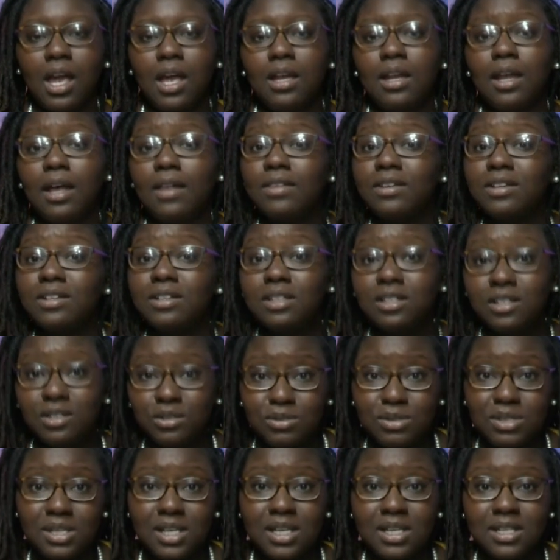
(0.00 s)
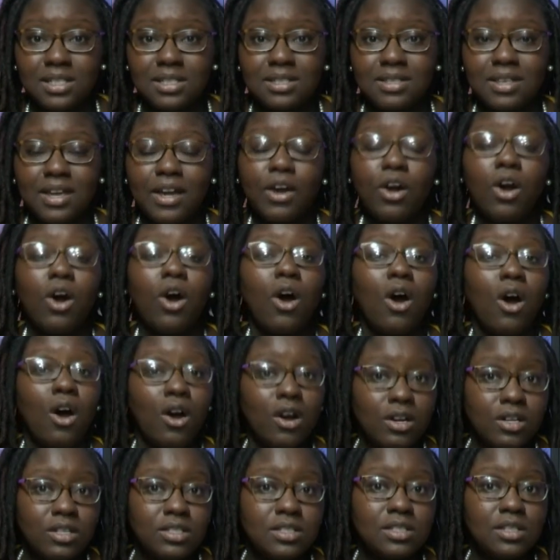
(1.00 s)
Now, the good news is there
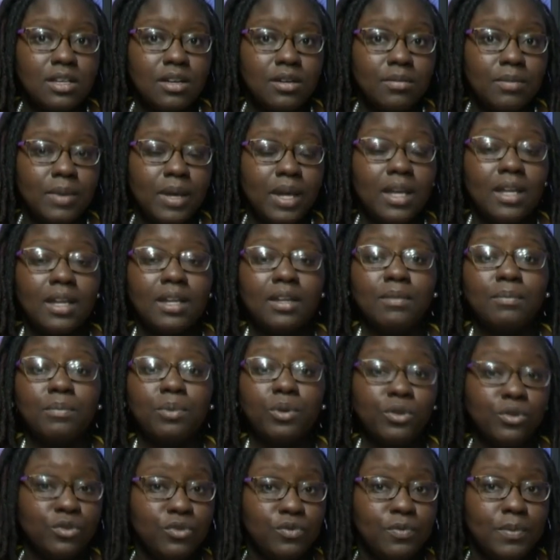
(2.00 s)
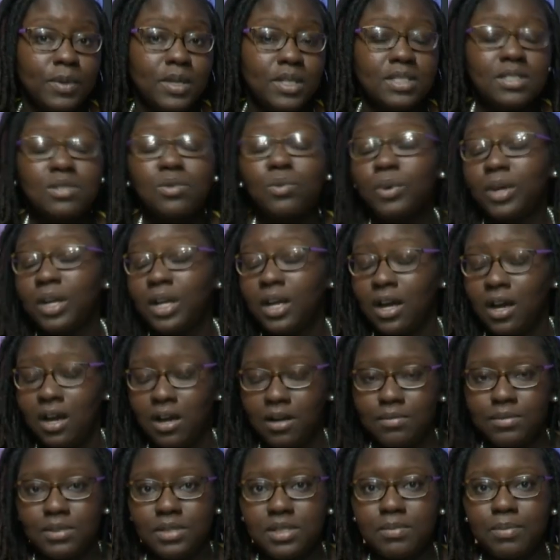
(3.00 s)
are some improvements when it
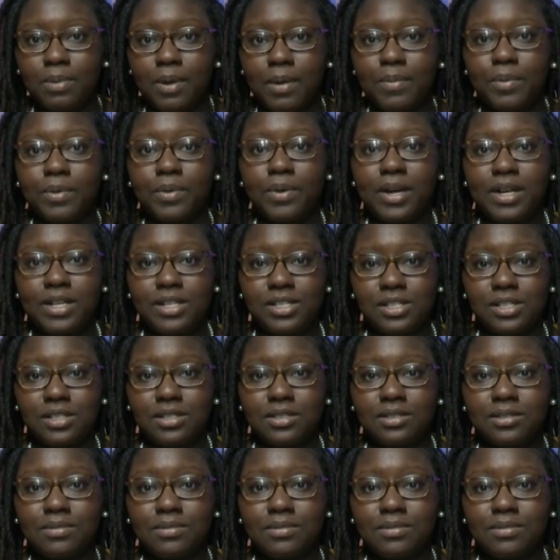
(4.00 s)
comes to preparation.